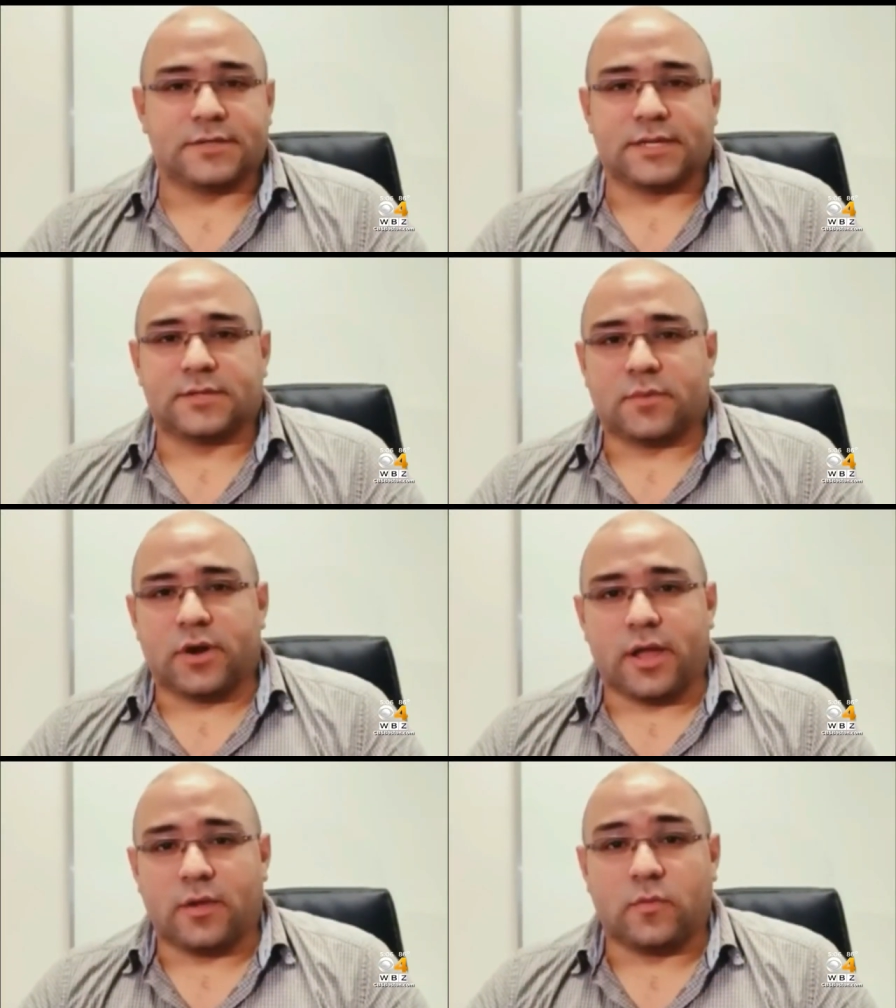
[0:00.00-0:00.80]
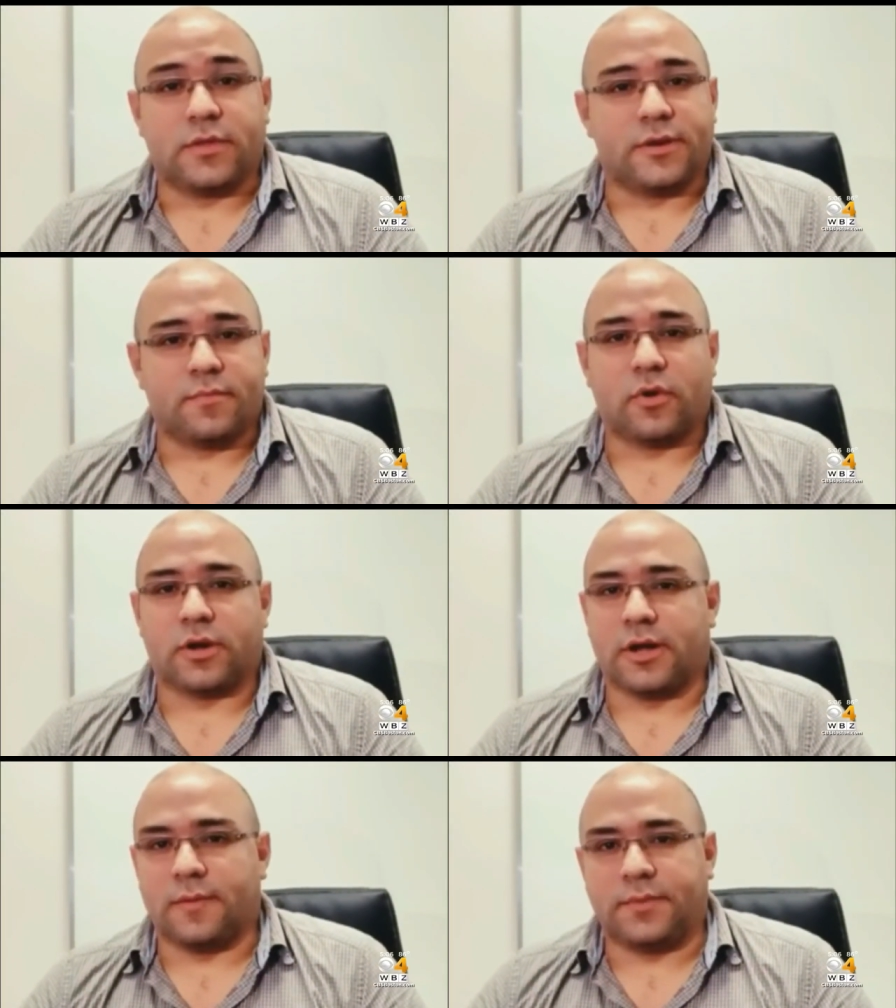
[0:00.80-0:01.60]
this warning from
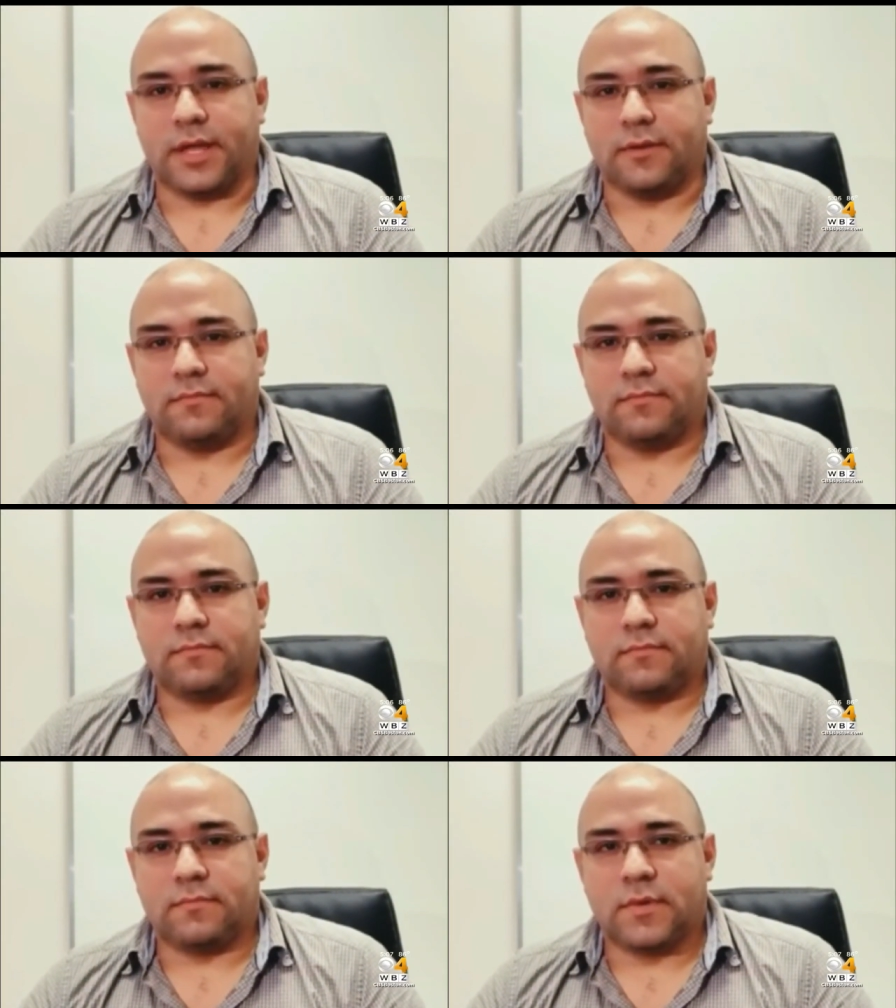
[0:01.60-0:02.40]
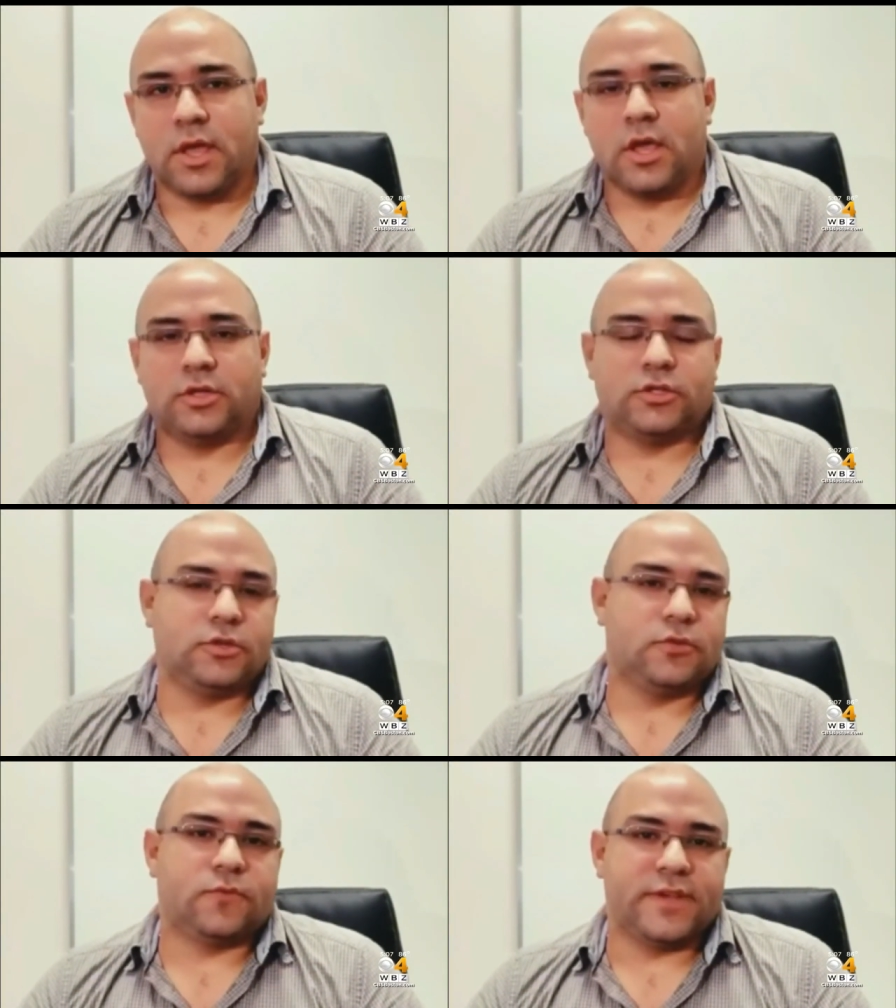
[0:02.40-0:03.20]
Nantucket town officials.
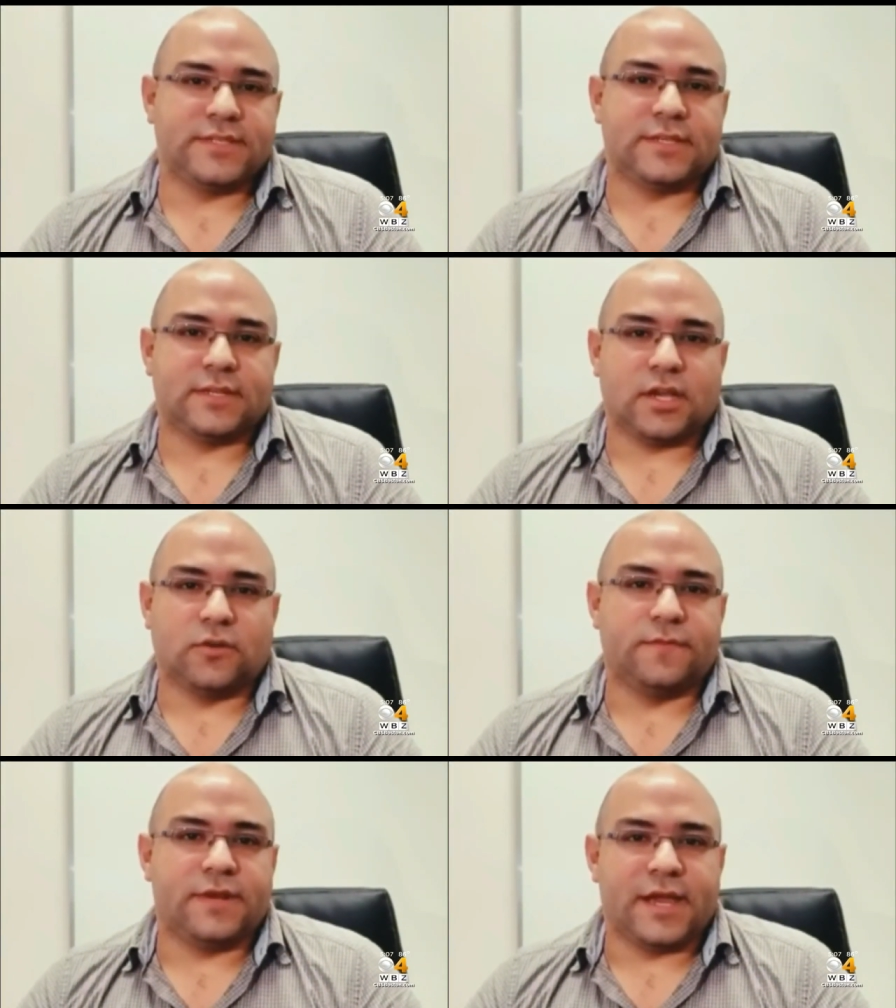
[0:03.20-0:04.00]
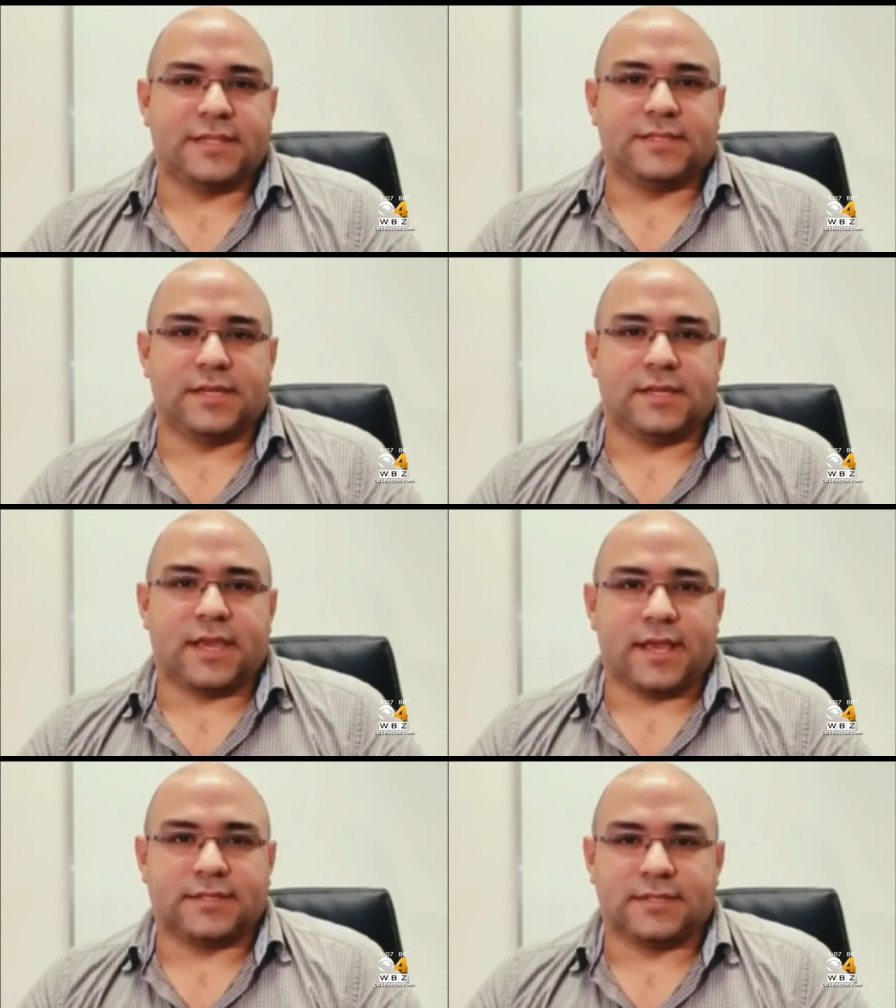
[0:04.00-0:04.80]
Two recent COVID 19
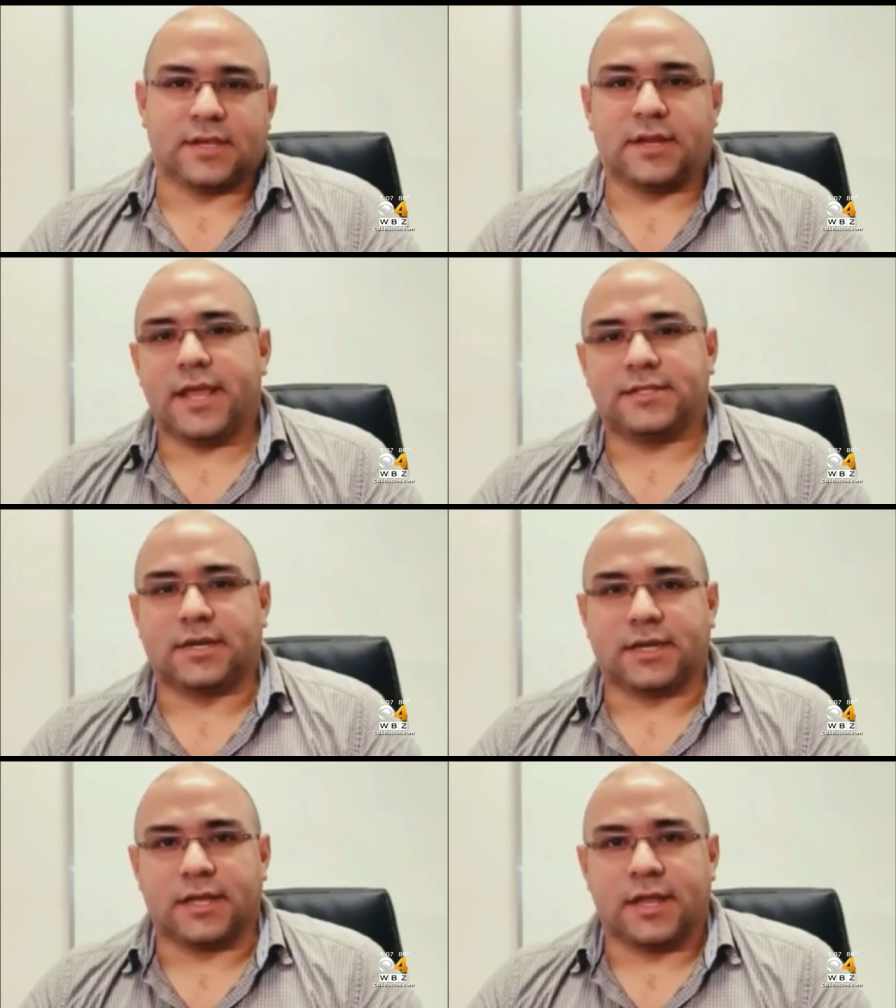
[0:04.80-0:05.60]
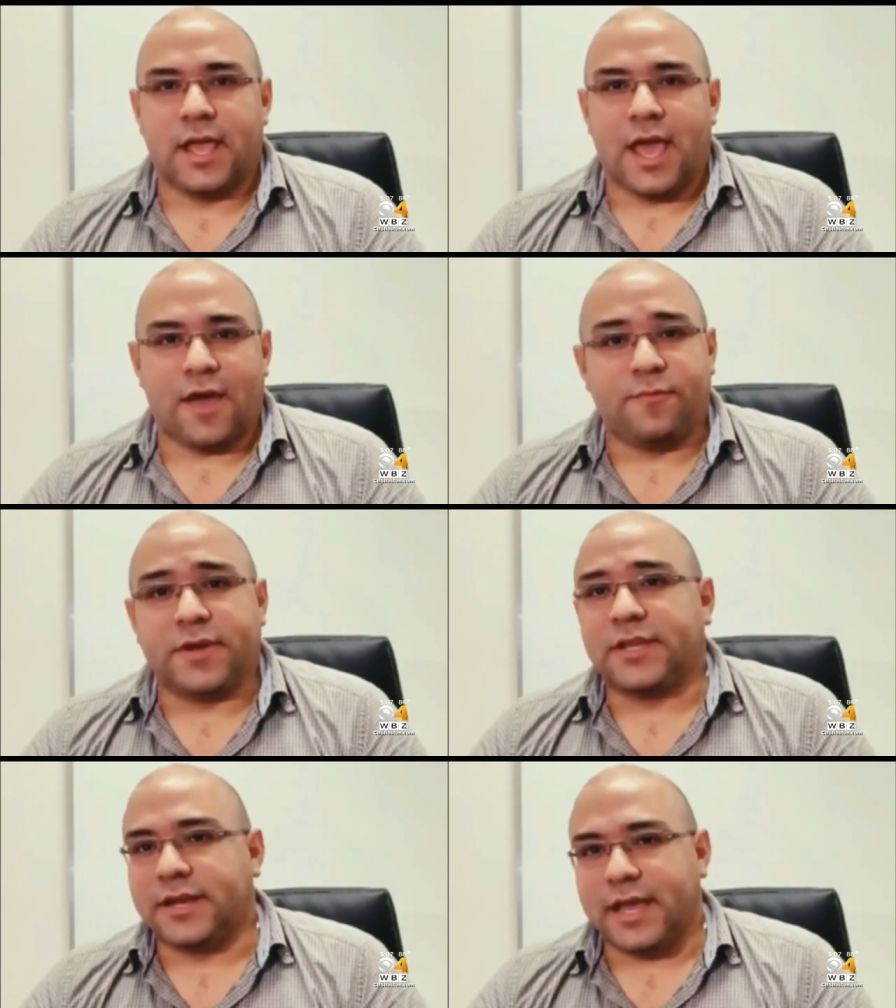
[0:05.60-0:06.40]
cases on Nantucket have
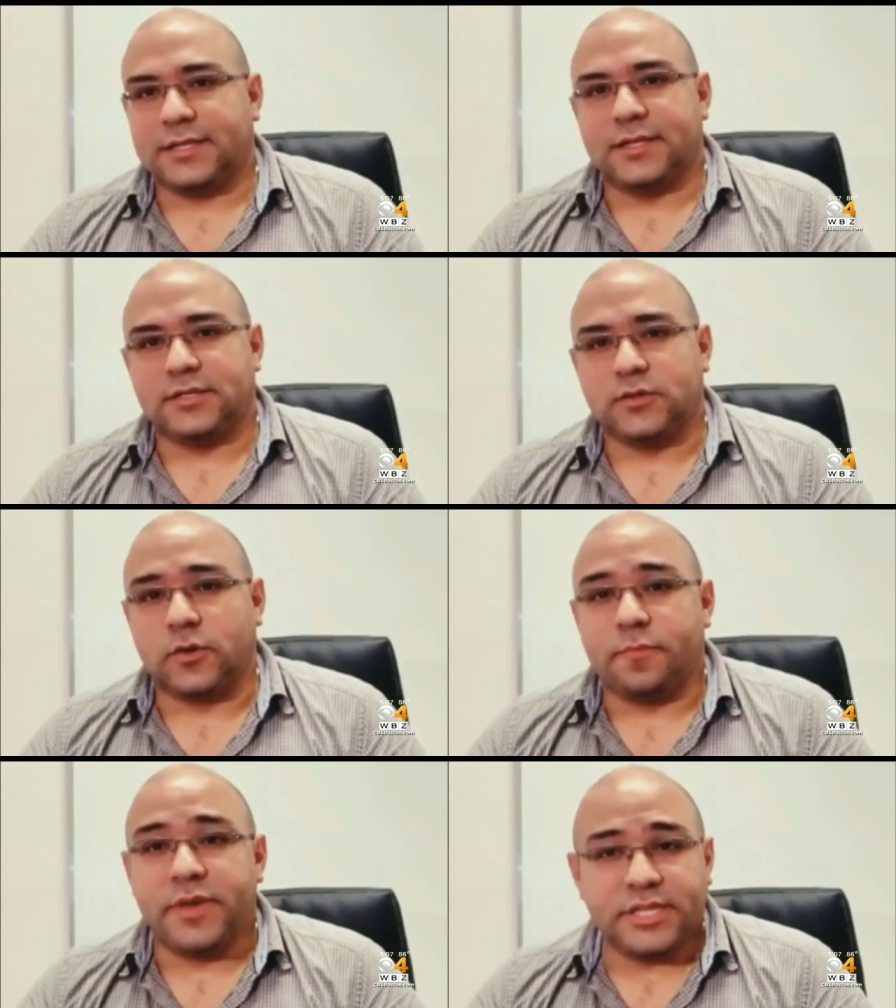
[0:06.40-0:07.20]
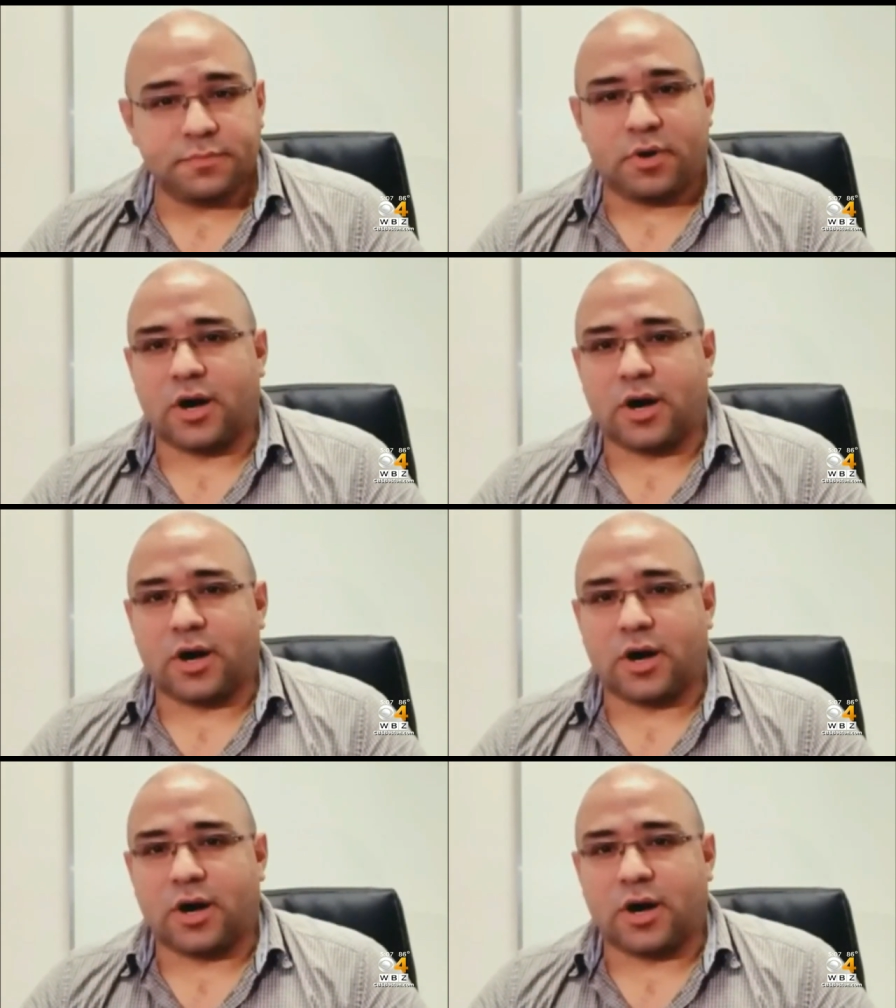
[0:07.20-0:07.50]
been connected to a beach